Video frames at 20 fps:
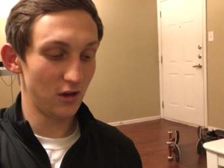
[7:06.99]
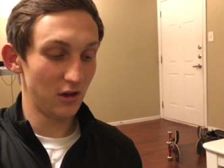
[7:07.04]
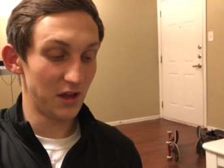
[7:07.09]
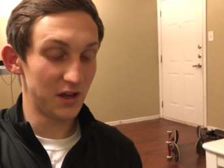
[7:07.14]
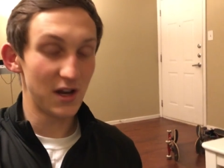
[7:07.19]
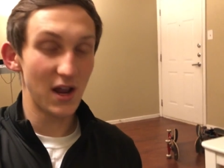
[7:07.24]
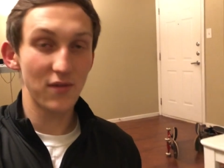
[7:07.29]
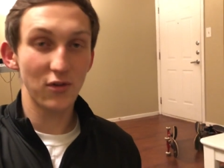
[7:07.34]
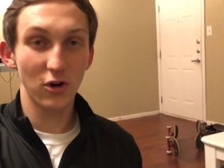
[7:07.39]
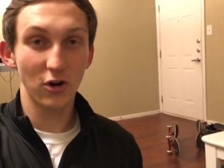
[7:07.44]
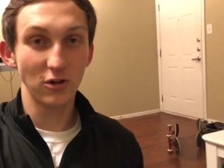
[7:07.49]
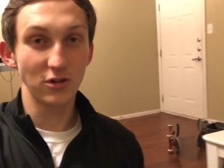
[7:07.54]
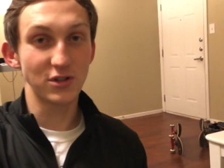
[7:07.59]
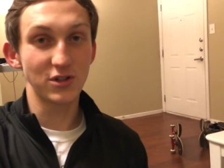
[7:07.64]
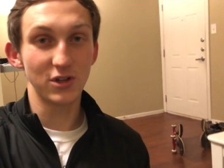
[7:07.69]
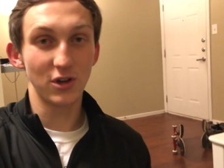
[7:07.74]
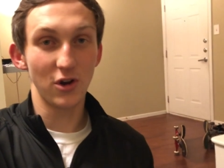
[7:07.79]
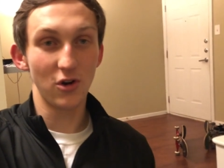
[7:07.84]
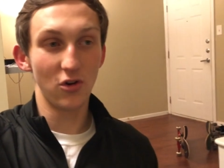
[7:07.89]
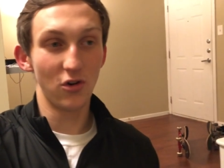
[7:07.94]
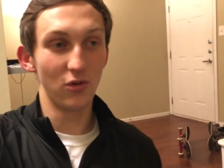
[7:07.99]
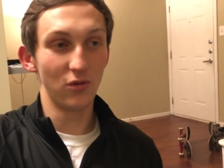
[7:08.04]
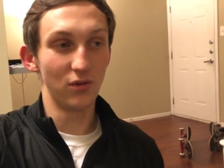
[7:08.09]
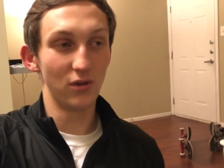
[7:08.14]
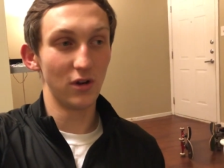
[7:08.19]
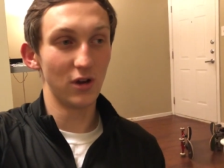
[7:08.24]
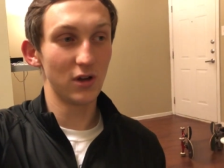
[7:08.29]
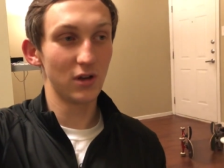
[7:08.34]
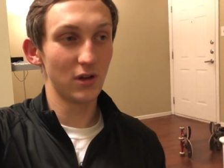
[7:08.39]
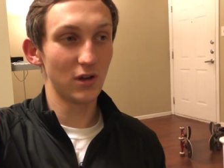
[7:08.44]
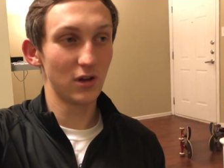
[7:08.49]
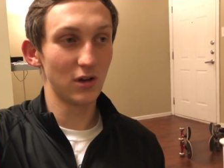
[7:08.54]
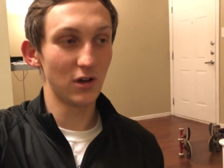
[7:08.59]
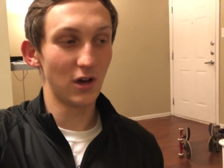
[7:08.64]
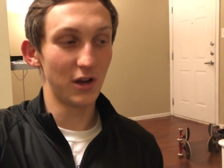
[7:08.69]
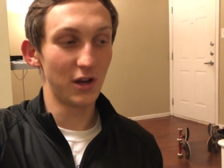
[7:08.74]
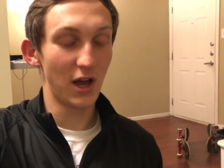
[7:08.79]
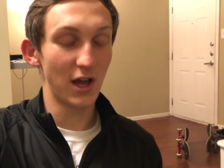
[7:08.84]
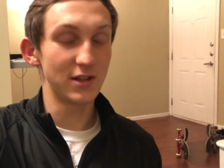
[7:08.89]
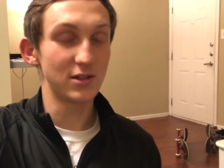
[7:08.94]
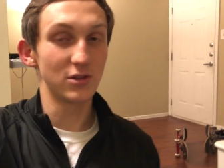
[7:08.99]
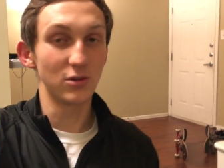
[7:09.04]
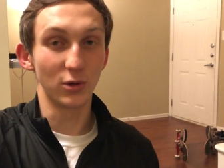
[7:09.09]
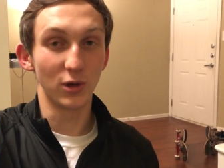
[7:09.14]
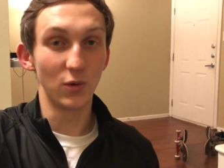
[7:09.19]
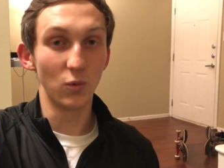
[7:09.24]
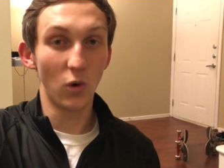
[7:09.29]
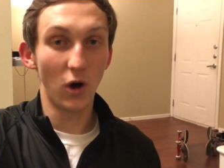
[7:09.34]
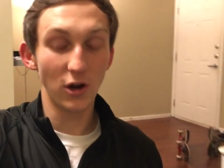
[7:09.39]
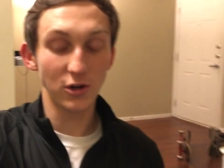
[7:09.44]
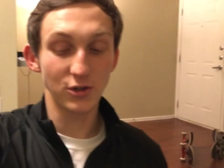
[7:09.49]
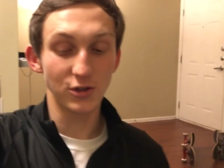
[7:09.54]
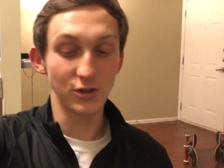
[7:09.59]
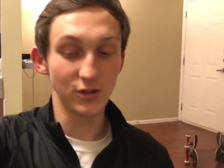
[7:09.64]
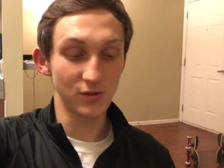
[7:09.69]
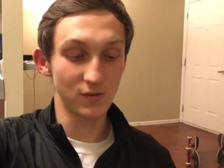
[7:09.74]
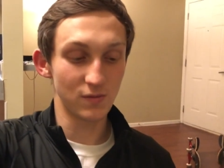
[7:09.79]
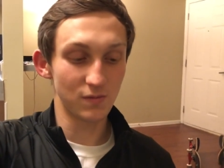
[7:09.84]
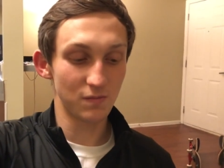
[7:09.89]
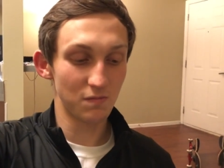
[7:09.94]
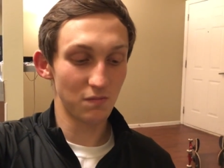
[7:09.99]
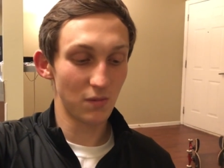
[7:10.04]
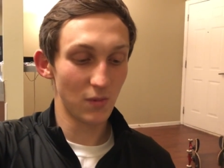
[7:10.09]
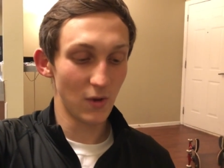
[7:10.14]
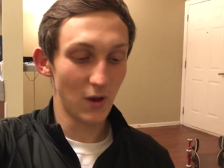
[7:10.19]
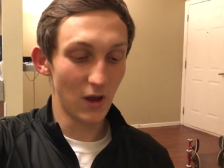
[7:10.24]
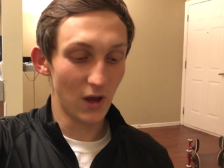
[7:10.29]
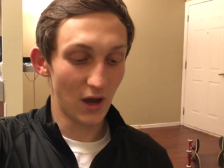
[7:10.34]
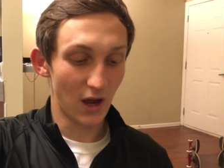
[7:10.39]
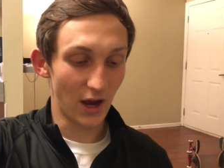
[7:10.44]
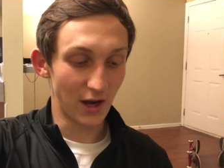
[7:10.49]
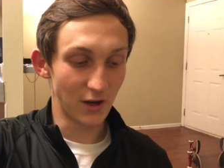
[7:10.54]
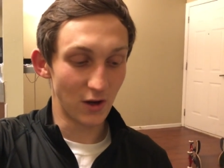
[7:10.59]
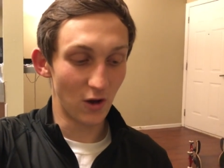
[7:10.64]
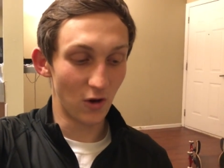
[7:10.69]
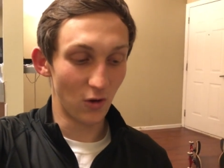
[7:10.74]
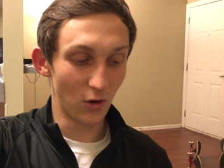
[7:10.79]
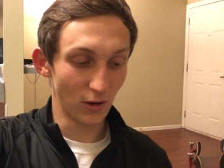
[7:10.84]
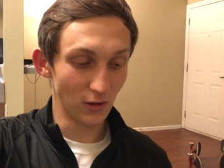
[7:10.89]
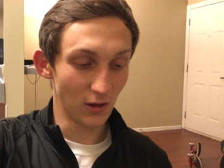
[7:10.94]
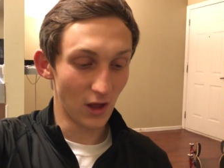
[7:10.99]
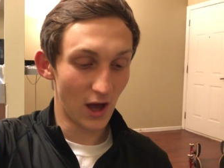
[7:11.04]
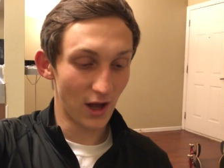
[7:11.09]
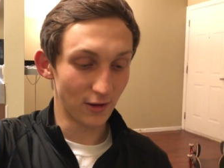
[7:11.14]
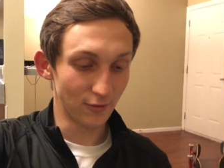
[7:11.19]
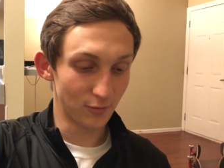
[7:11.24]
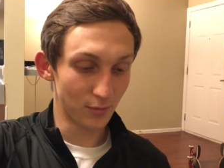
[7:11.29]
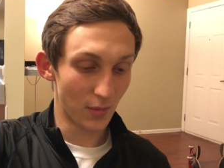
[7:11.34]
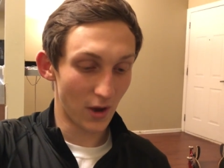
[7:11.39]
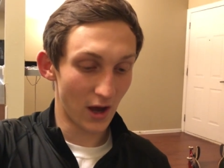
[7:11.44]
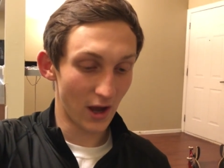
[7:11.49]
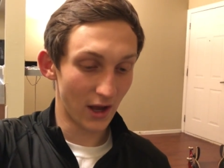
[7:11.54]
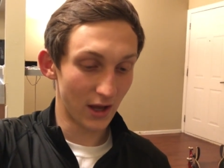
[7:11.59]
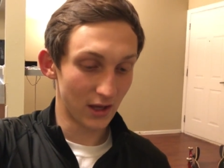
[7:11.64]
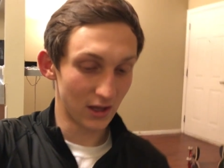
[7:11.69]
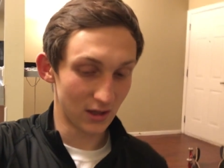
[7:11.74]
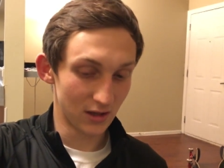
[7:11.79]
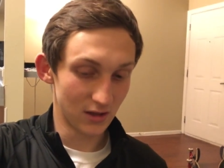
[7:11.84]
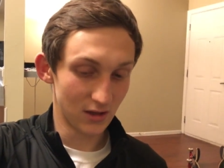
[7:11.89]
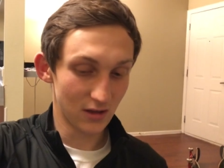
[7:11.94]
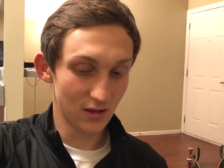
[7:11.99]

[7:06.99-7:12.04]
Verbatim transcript: It never hurts to own a nice looking watch or two. I know a lot of my,